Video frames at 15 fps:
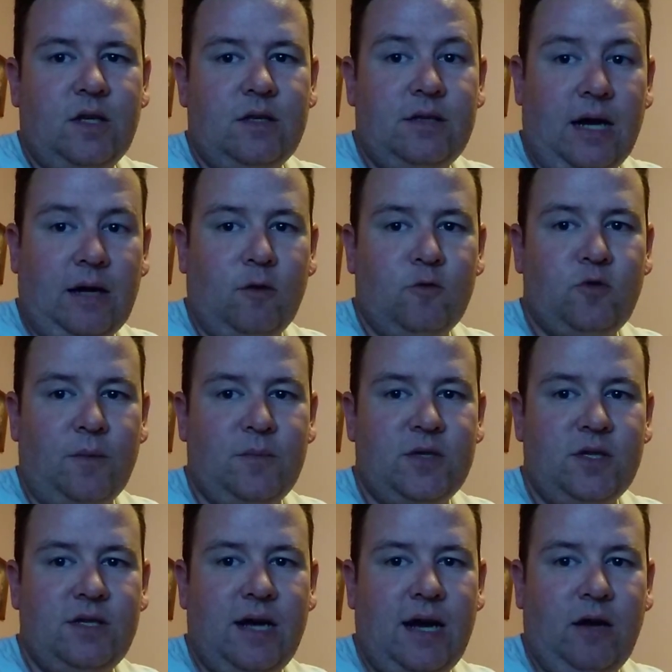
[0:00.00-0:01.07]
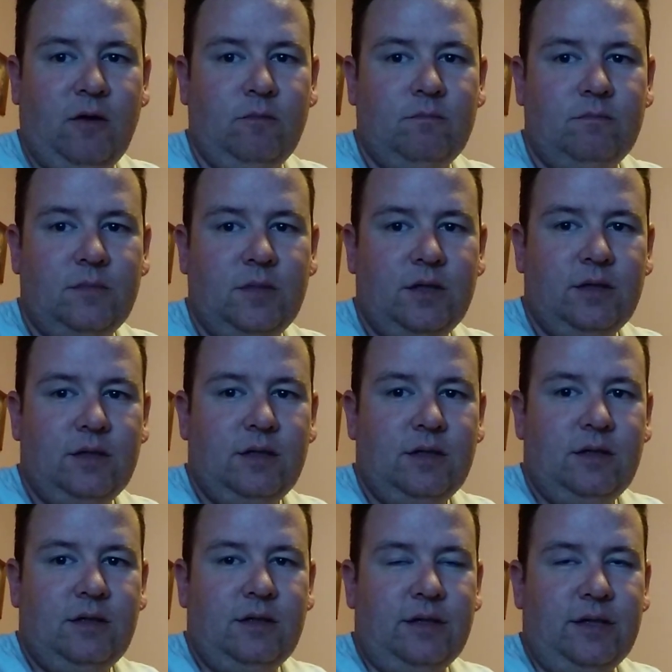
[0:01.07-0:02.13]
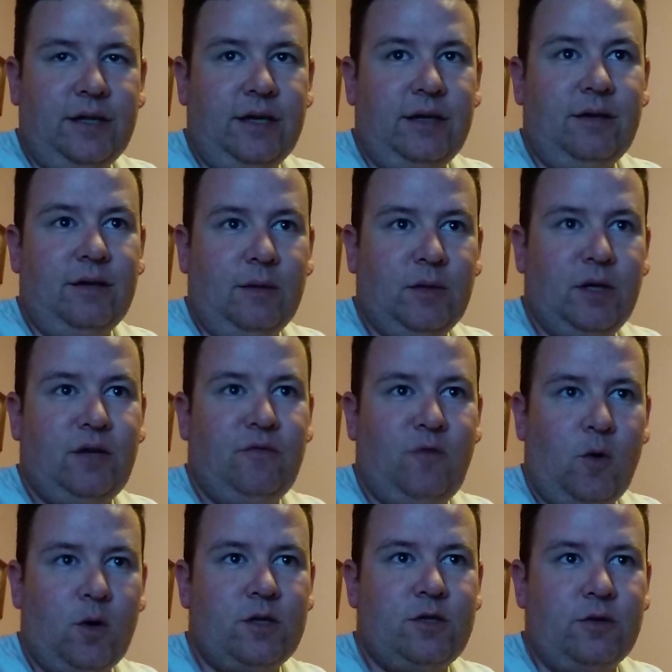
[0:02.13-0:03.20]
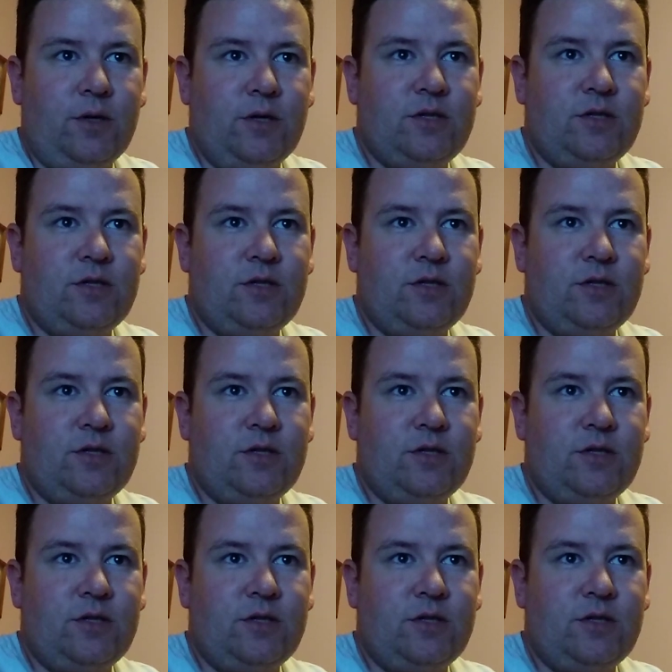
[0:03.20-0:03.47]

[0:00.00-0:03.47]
Donald Trump's in town, and I'm looking forward to it.